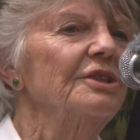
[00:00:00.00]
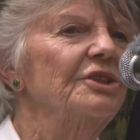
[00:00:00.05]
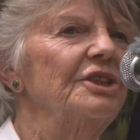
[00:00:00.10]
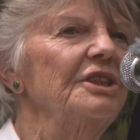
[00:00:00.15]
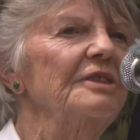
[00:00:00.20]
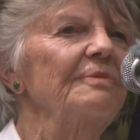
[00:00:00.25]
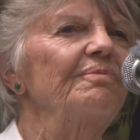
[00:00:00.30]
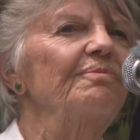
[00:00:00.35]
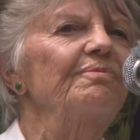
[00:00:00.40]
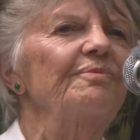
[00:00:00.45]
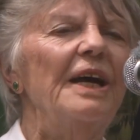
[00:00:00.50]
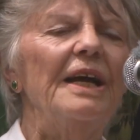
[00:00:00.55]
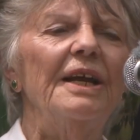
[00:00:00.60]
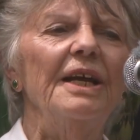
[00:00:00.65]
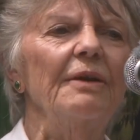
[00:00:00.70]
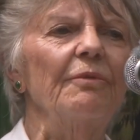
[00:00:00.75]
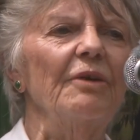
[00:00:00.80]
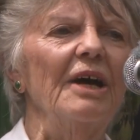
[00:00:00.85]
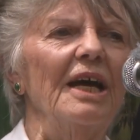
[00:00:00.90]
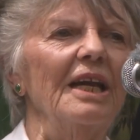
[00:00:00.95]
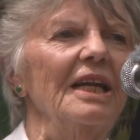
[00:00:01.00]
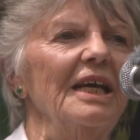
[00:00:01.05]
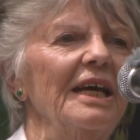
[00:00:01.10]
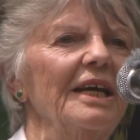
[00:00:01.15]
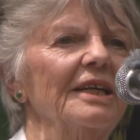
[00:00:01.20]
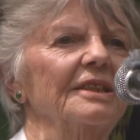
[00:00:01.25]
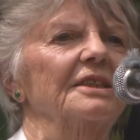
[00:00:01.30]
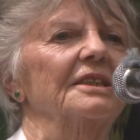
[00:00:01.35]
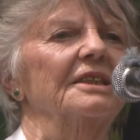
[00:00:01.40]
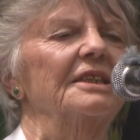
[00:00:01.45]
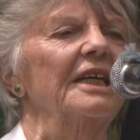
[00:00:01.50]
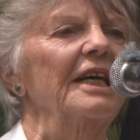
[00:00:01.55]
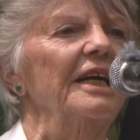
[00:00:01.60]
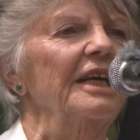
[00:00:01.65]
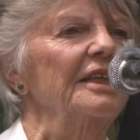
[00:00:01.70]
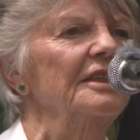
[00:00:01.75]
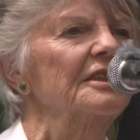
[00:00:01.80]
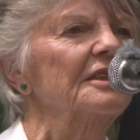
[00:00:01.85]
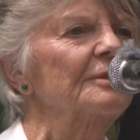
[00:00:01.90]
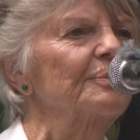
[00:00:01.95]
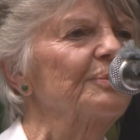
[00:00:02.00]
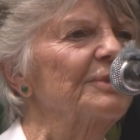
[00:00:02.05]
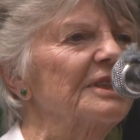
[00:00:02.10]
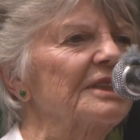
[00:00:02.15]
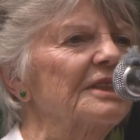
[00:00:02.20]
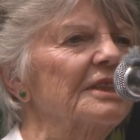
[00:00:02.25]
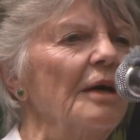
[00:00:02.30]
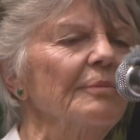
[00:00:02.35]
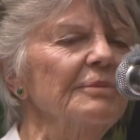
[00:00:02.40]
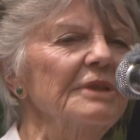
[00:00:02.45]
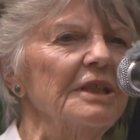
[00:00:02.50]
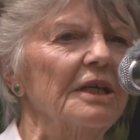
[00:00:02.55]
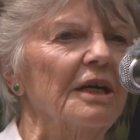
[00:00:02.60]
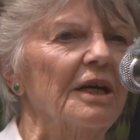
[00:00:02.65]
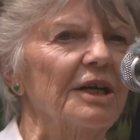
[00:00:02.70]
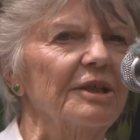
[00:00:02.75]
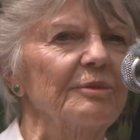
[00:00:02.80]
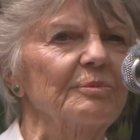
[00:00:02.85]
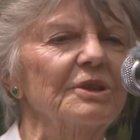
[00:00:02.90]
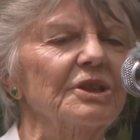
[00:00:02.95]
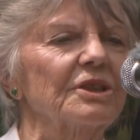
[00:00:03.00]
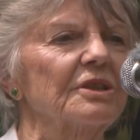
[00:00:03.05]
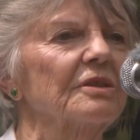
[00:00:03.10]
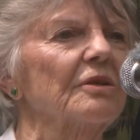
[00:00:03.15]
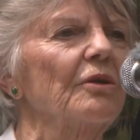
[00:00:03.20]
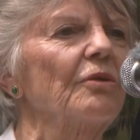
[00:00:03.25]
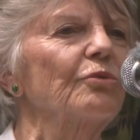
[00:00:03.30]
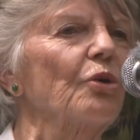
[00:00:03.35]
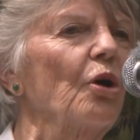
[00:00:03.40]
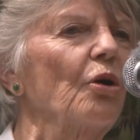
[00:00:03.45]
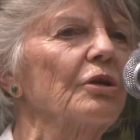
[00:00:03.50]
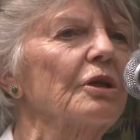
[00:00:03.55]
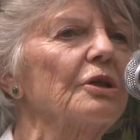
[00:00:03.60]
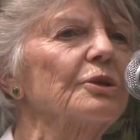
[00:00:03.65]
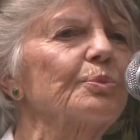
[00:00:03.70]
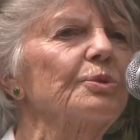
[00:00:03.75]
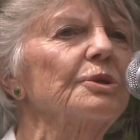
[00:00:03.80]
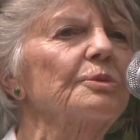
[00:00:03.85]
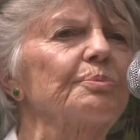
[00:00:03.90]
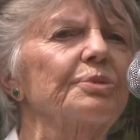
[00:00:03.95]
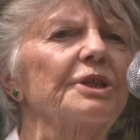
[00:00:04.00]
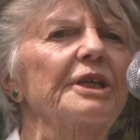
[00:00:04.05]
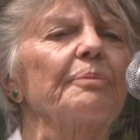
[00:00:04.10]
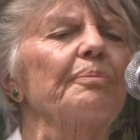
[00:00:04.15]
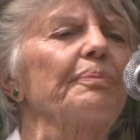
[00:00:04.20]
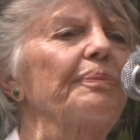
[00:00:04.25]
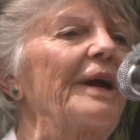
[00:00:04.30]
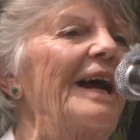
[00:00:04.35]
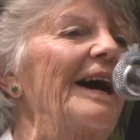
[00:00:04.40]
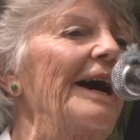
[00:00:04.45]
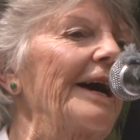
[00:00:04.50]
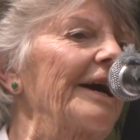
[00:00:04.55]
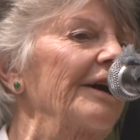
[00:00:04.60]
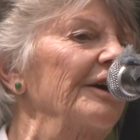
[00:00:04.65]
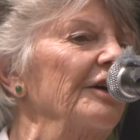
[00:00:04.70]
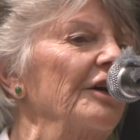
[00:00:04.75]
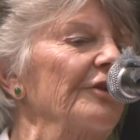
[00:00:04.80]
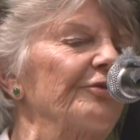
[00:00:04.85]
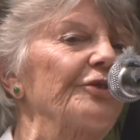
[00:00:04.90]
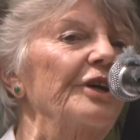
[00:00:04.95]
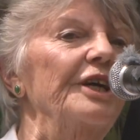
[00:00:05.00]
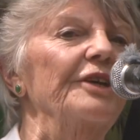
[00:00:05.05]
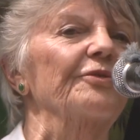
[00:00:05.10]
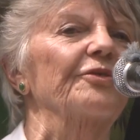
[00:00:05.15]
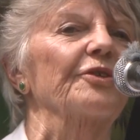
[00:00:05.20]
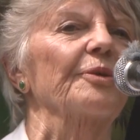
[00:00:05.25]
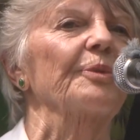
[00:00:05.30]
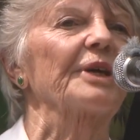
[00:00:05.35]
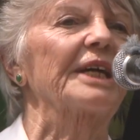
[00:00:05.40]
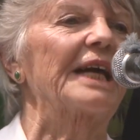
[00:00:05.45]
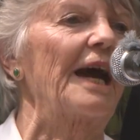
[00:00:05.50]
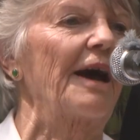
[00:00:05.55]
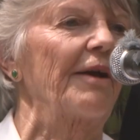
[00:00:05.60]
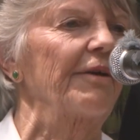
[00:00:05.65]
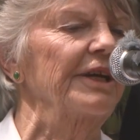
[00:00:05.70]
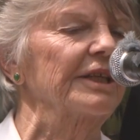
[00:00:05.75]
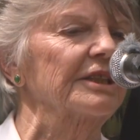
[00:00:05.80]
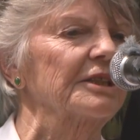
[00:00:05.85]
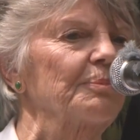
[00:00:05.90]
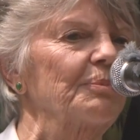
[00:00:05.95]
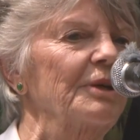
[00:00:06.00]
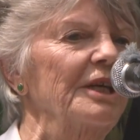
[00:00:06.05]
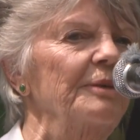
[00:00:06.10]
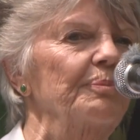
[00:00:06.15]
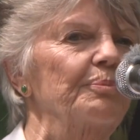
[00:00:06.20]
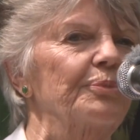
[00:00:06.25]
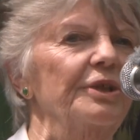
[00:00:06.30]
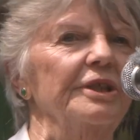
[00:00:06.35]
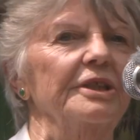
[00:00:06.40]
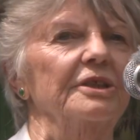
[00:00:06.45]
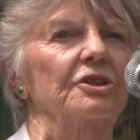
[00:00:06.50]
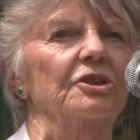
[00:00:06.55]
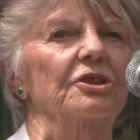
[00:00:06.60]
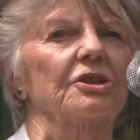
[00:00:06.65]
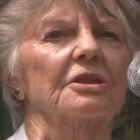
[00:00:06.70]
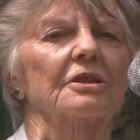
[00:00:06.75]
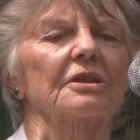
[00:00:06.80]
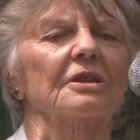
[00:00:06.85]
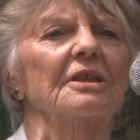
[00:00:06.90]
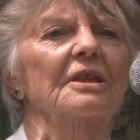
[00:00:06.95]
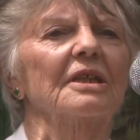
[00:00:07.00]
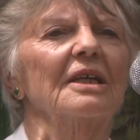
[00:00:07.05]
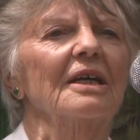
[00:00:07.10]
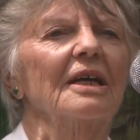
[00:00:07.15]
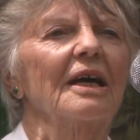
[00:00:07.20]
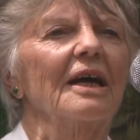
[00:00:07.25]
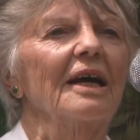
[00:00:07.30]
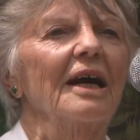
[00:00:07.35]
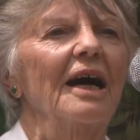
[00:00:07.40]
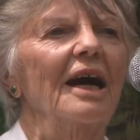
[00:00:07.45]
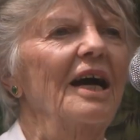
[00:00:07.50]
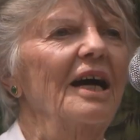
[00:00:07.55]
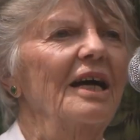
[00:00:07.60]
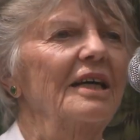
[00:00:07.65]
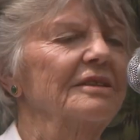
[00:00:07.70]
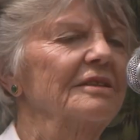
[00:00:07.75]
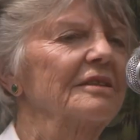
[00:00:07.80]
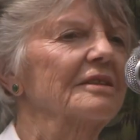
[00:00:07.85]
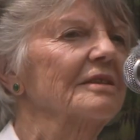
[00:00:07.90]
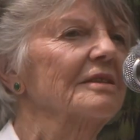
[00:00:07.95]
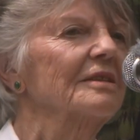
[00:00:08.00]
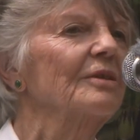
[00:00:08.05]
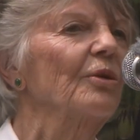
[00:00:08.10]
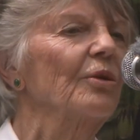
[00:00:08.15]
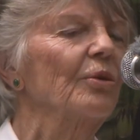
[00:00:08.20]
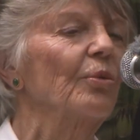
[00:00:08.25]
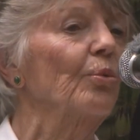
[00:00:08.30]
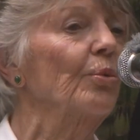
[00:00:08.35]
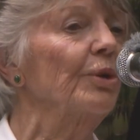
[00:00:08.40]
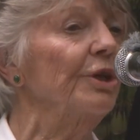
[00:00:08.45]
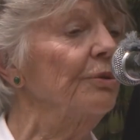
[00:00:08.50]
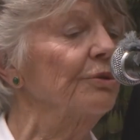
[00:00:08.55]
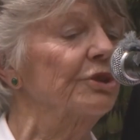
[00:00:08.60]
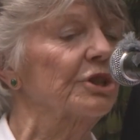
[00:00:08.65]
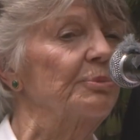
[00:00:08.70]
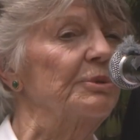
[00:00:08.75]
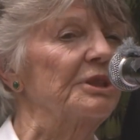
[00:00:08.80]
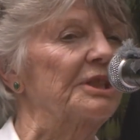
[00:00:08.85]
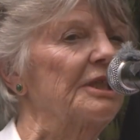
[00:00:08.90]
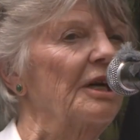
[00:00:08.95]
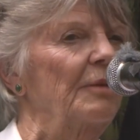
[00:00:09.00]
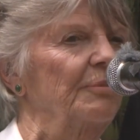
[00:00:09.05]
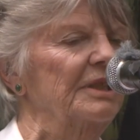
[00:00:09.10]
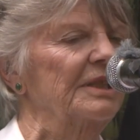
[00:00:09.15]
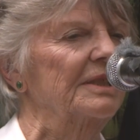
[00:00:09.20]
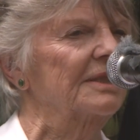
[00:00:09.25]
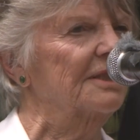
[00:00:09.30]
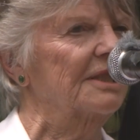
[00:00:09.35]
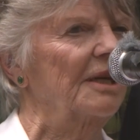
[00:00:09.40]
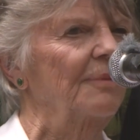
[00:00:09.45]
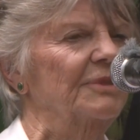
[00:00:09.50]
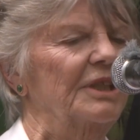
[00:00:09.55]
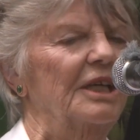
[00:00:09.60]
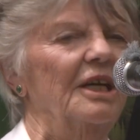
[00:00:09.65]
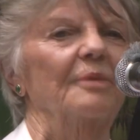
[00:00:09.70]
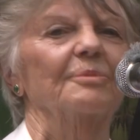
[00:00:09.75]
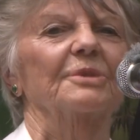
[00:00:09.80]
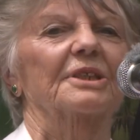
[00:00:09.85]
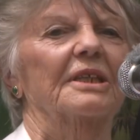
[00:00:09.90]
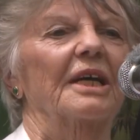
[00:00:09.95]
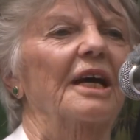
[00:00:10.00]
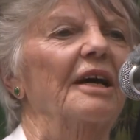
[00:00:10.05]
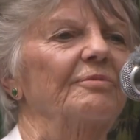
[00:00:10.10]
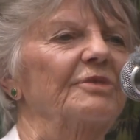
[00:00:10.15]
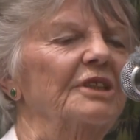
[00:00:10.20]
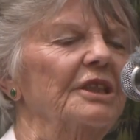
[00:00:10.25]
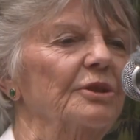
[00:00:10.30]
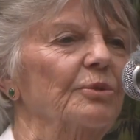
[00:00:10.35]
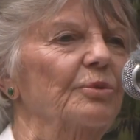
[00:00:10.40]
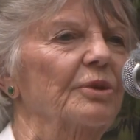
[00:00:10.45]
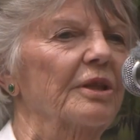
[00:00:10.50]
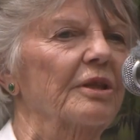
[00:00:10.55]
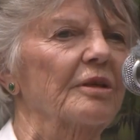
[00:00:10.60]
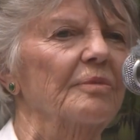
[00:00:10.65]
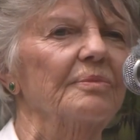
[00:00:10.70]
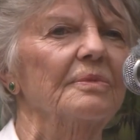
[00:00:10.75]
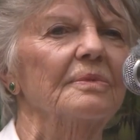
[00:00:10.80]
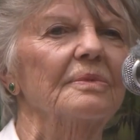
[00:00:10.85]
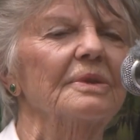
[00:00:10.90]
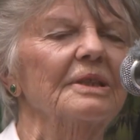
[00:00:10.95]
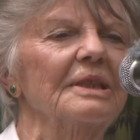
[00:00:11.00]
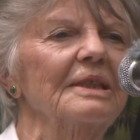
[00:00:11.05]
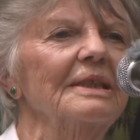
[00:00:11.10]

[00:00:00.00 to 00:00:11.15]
She very rarely entertained, but sometimes Ronald would bring back a friend from the Garrick to play bridge, and we used to be summoned sometimes to have dinner with them.